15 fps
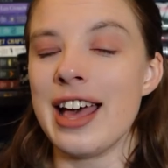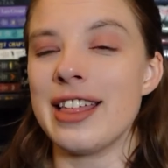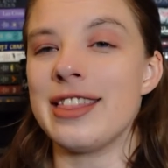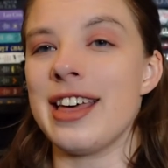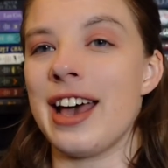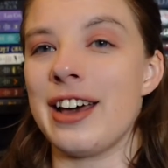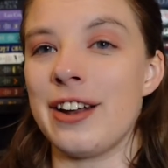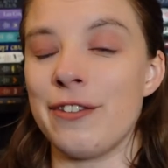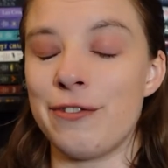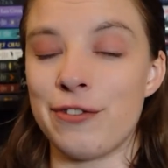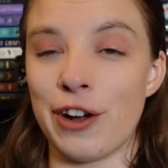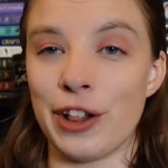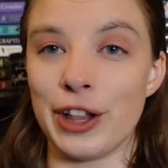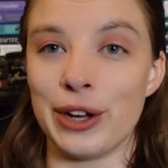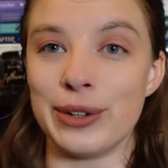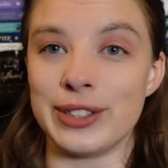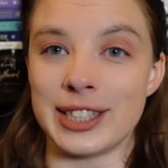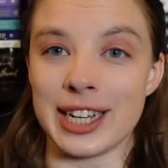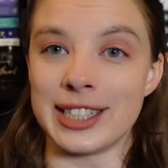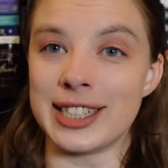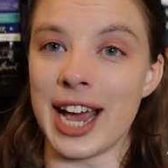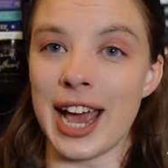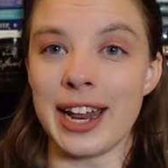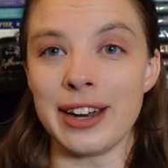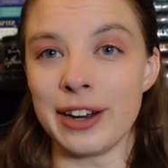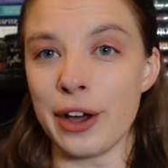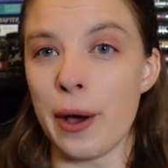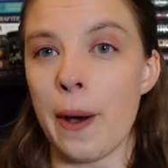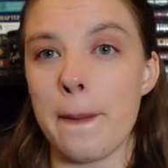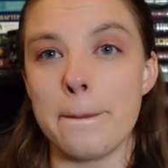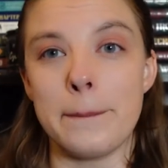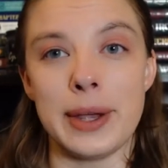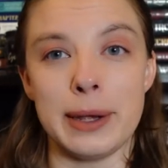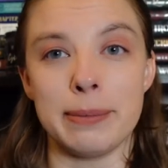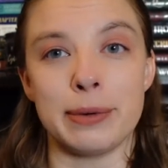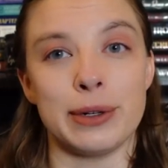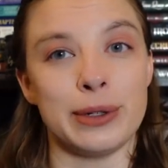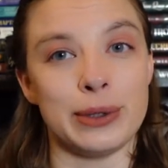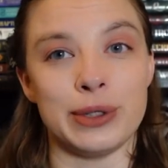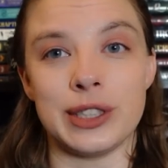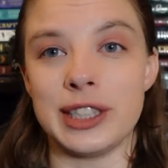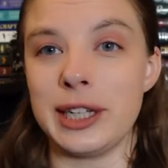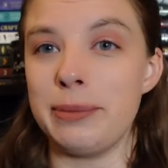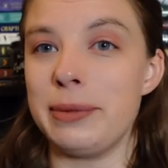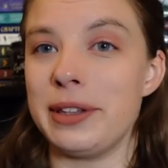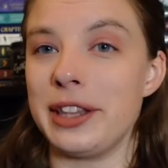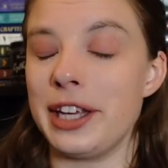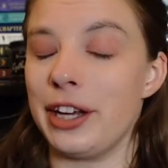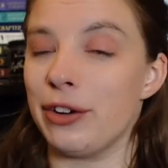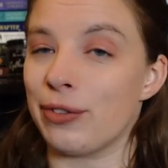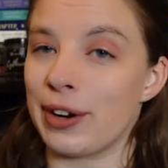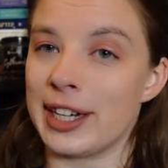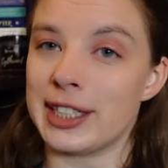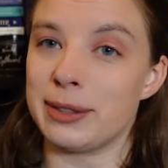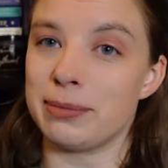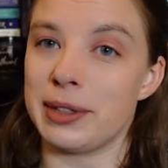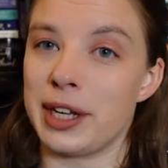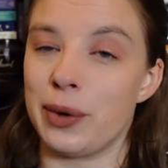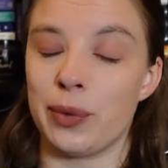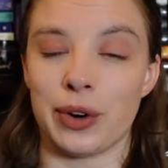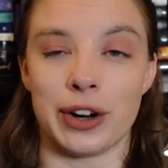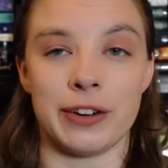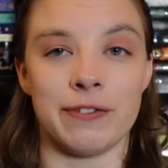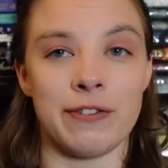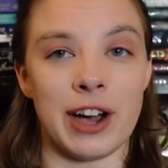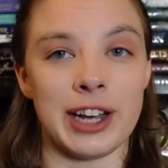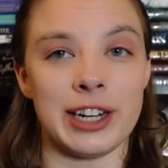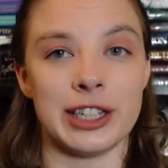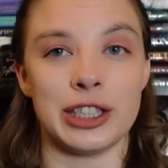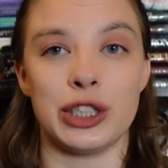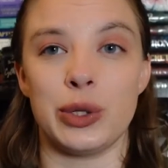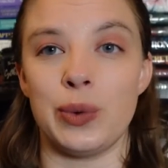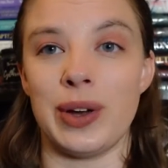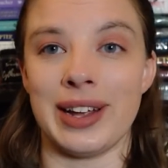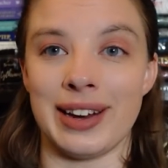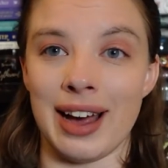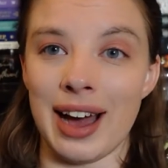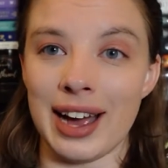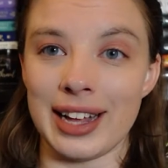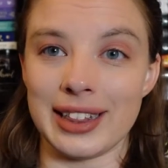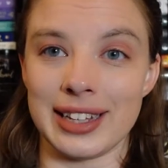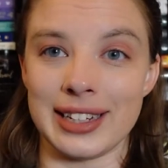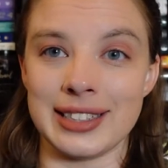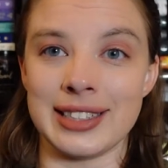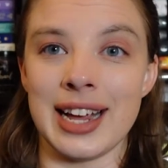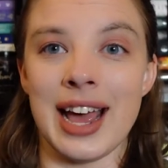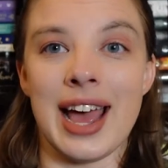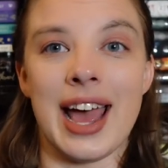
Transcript: that follows 10 people who seemingly randomly were invited to an island